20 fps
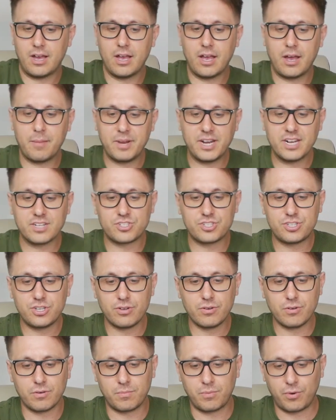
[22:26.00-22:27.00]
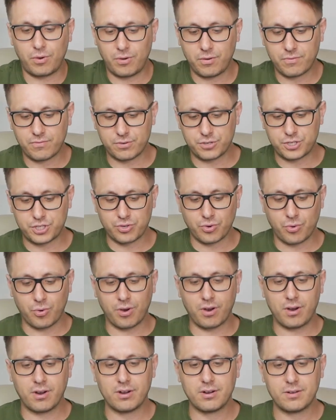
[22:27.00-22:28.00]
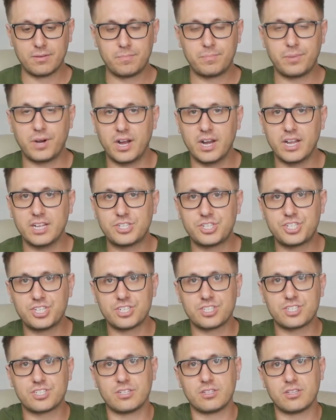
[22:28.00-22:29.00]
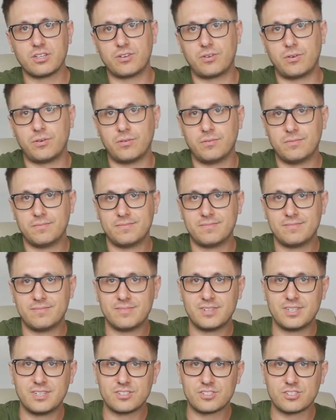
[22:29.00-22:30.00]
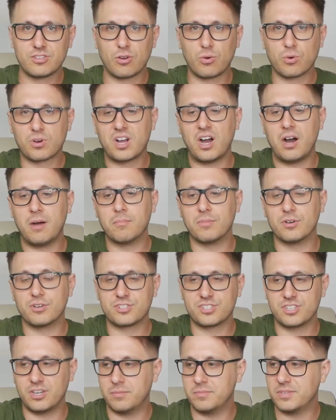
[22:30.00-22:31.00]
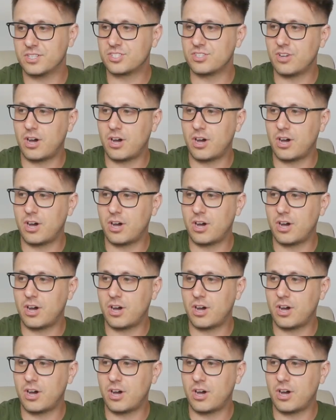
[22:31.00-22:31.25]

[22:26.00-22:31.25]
I mean, it's doable for sure, but it's just a little cumbersome. It's